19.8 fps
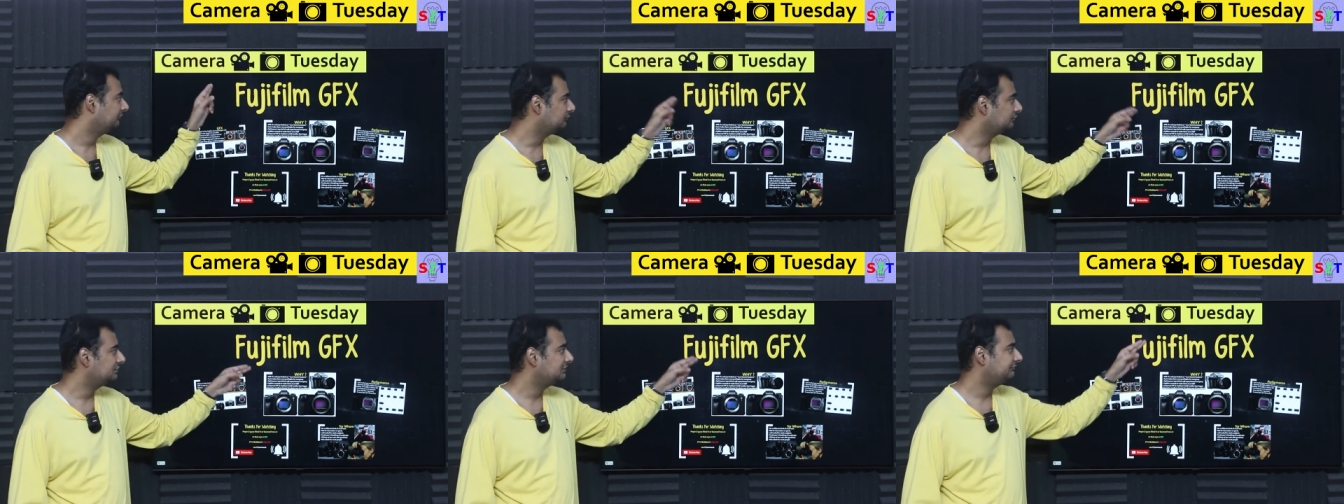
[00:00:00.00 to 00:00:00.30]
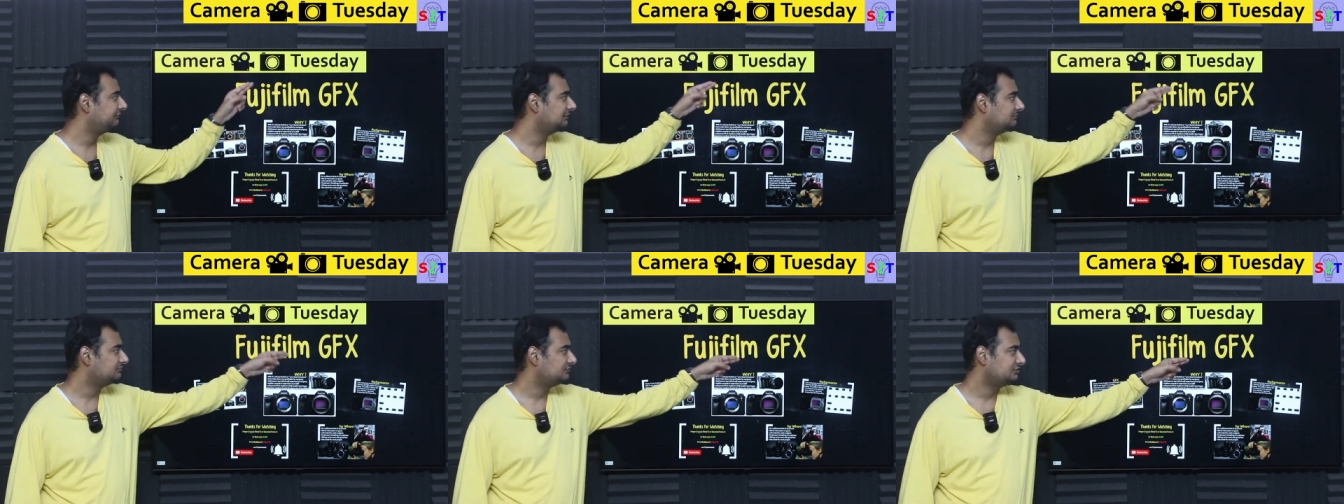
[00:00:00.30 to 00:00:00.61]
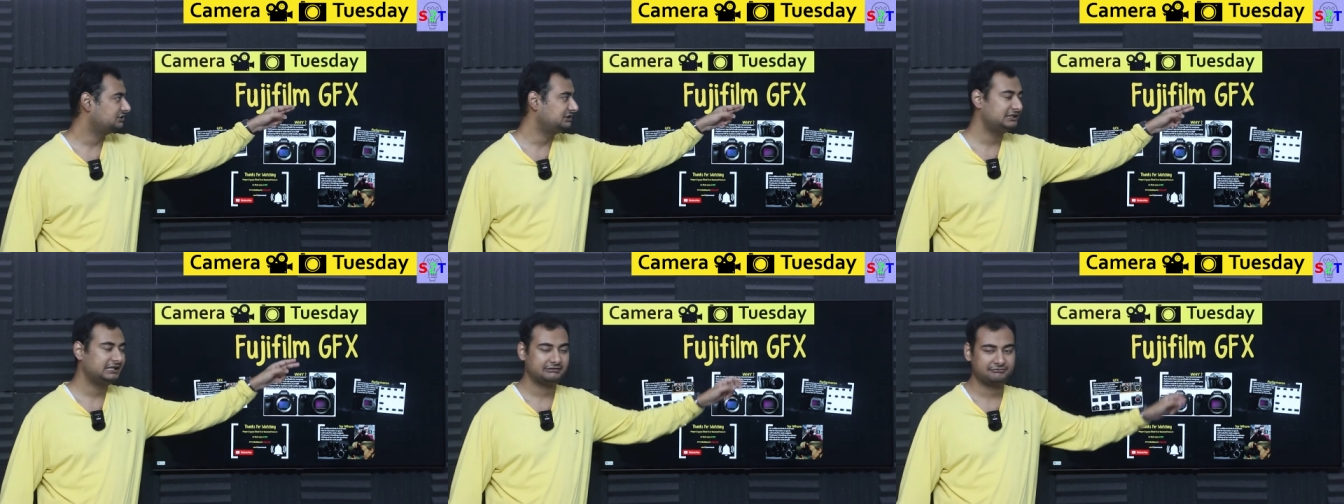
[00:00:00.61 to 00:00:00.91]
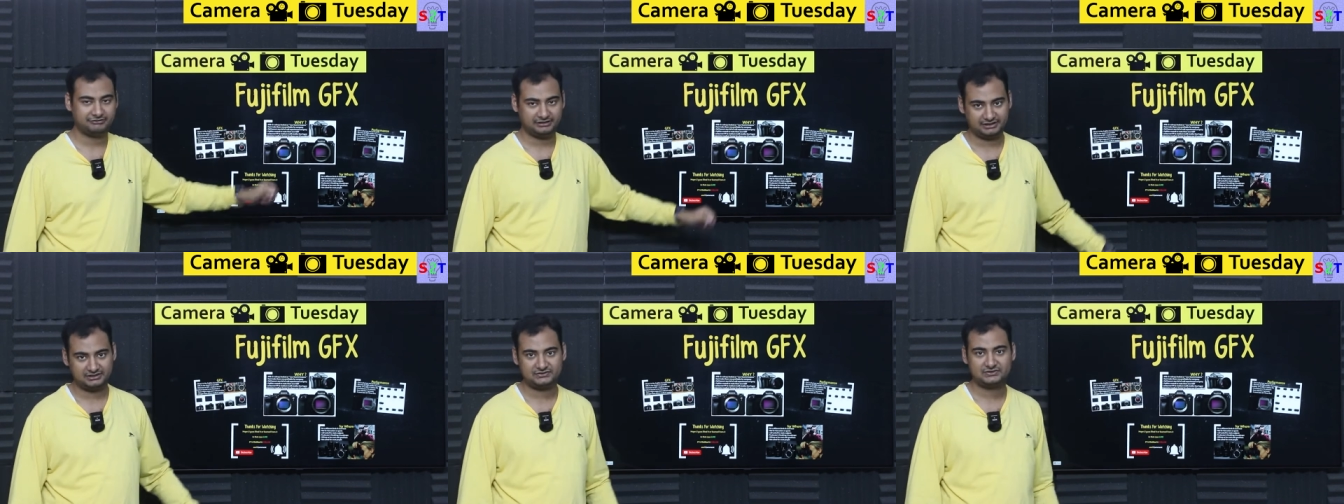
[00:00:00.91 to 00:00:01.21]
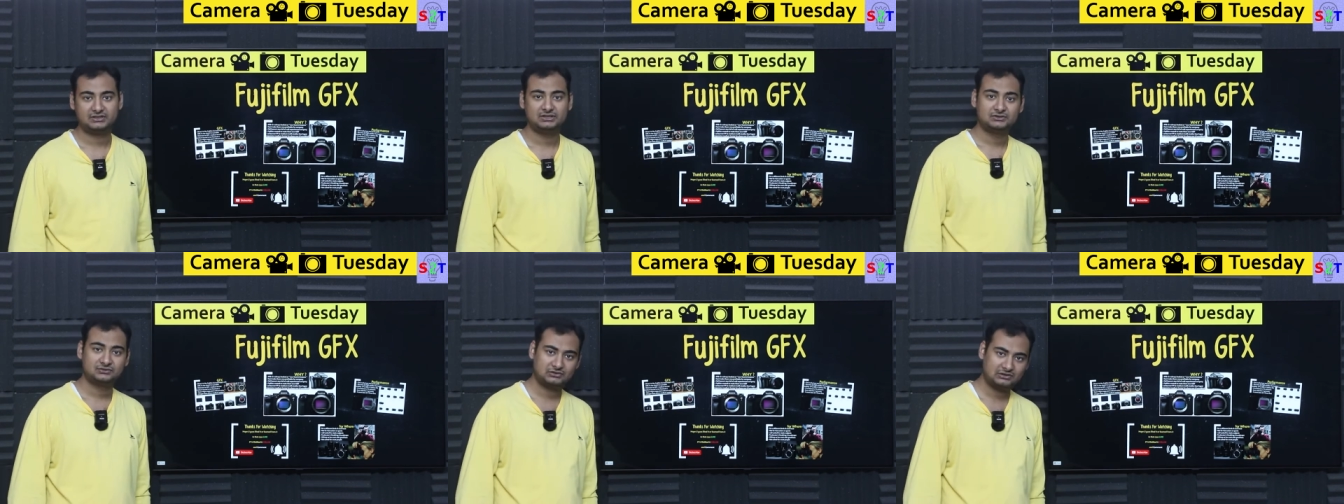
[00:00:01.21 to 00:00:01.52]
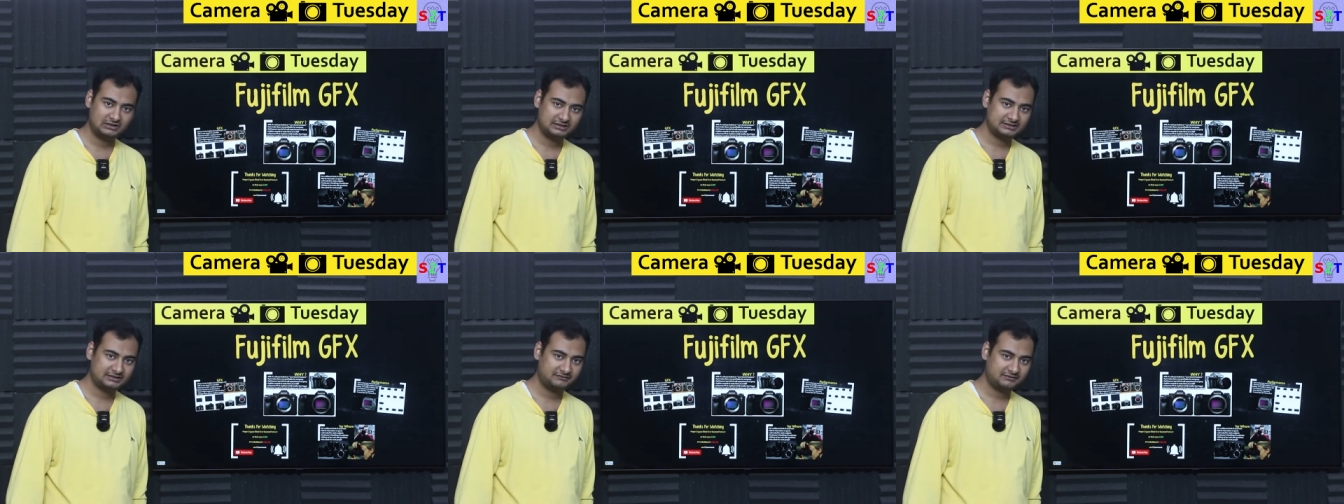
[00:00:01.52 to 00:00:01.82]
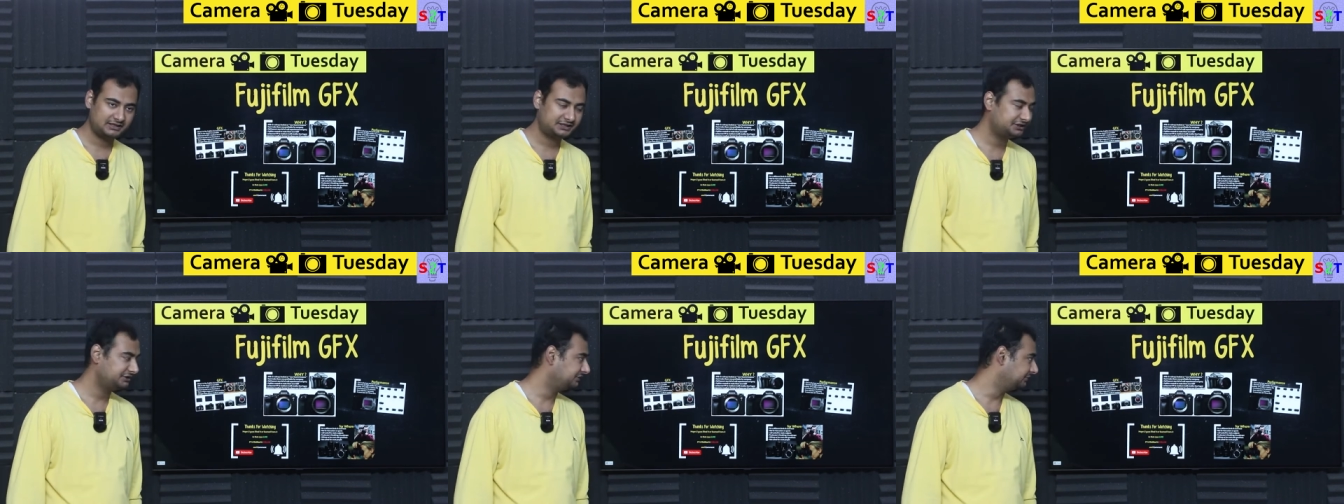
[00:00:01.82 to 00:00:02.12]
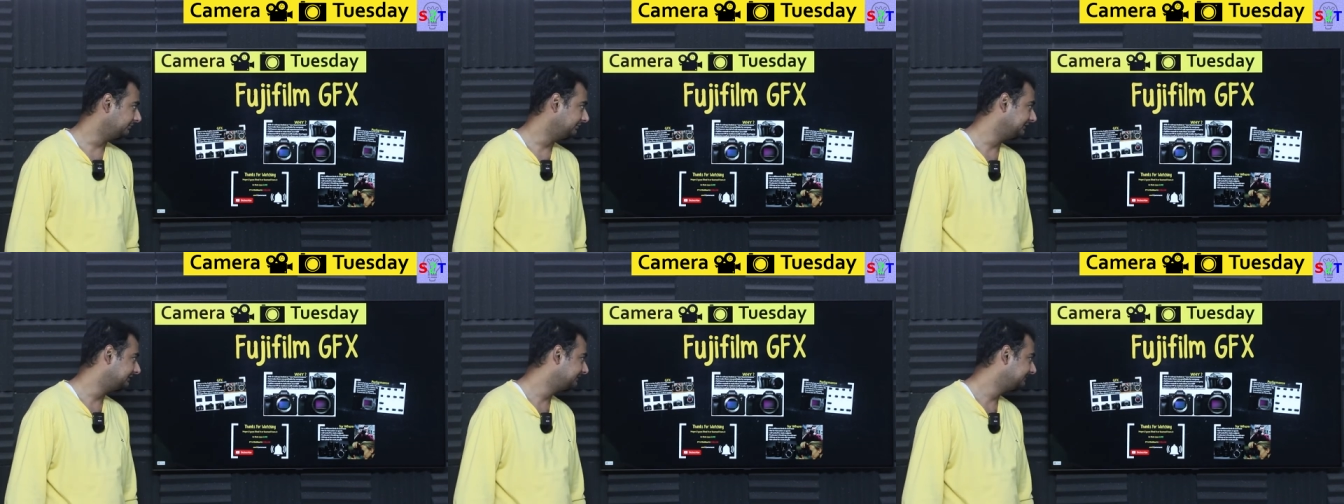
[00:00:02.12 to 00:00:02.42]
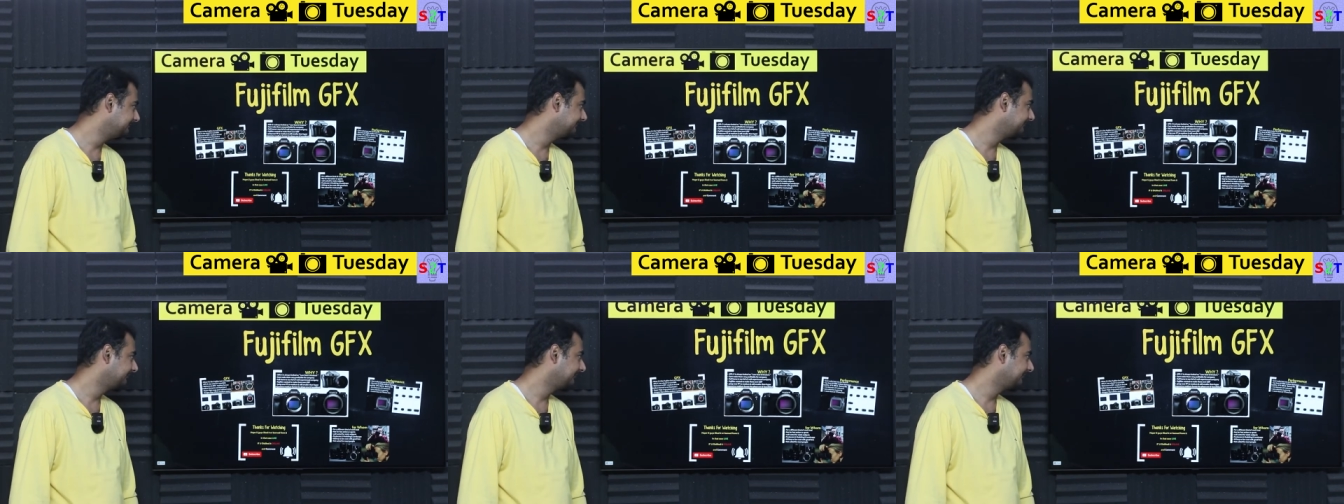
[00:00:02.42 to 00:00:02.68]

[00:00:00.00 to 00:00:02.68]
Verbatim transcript: Fujifilm GFX. So let's dive right into it.